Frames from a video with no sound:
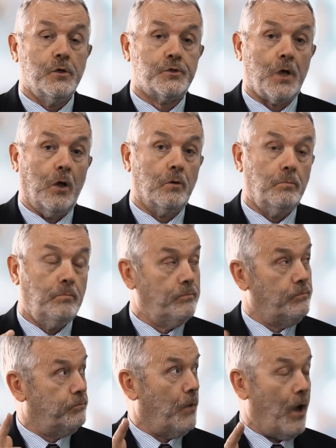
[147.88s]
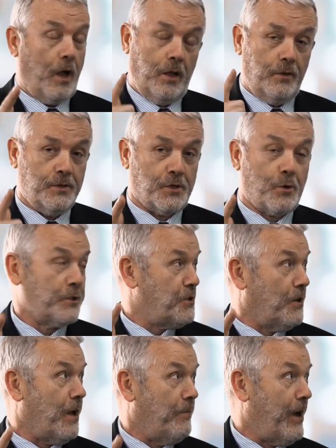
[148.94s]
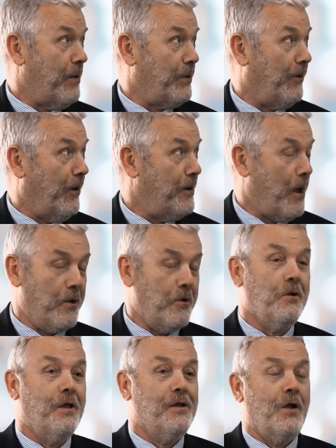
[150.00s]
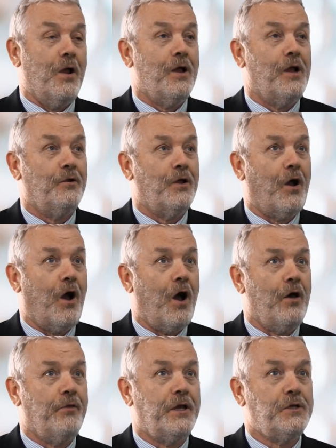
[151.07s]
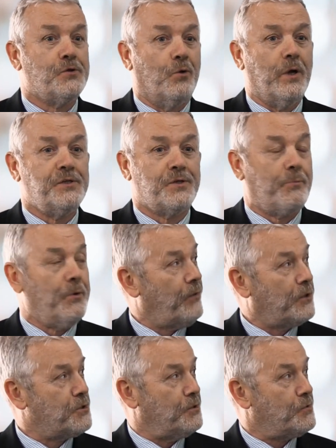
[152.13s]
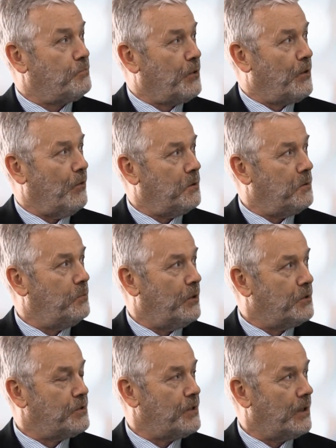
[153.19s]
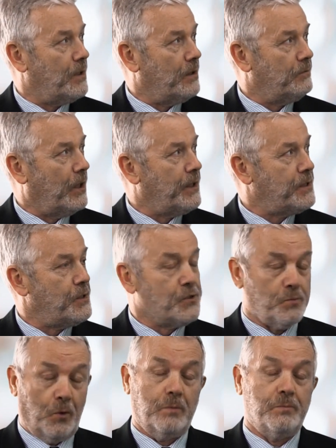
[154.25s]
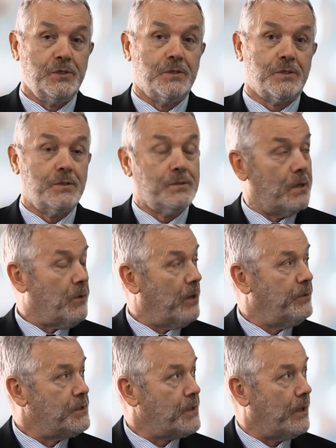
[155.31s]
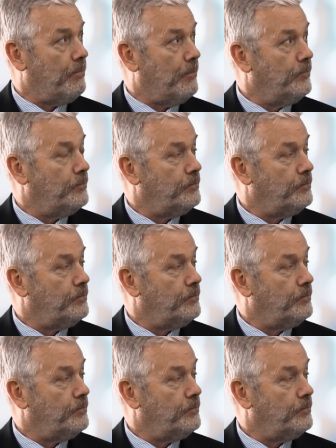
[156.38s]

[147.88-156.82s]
So there's a question coming up here, I know. Are these always separate functions, procurement and purchasing? I guess in smaller businesses, they might be the same.